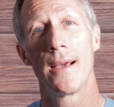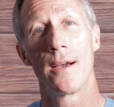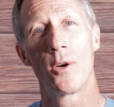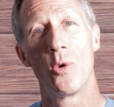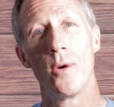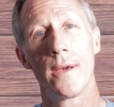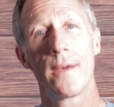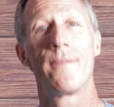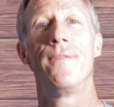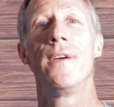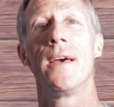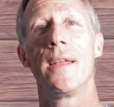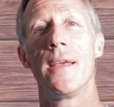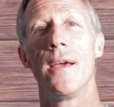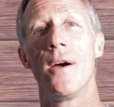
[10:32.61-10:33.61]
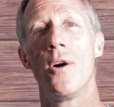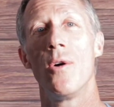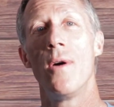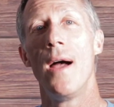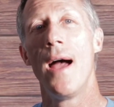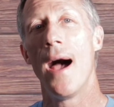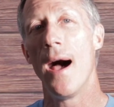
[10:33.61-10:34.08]
A quick
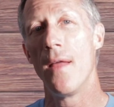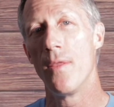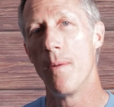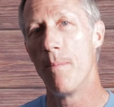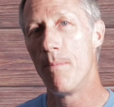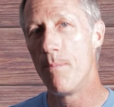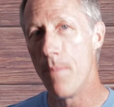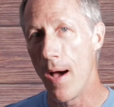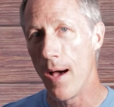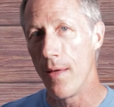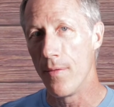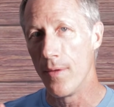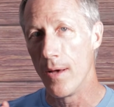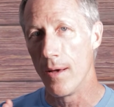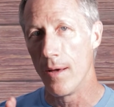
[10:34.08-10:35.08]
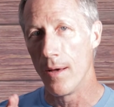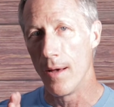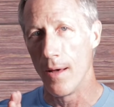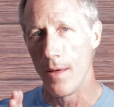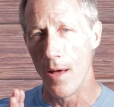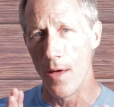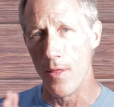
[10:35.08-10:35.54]
video on the on the
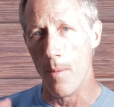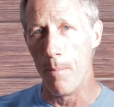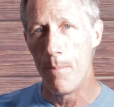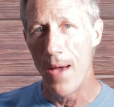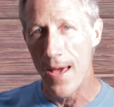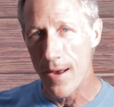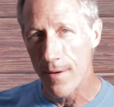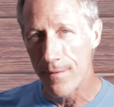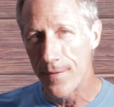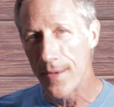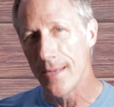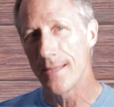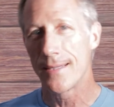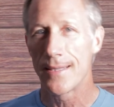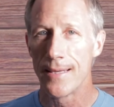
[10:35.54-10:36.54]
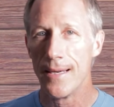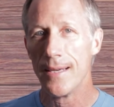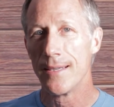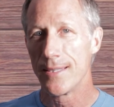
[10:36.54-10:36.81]
uh, on the benefits,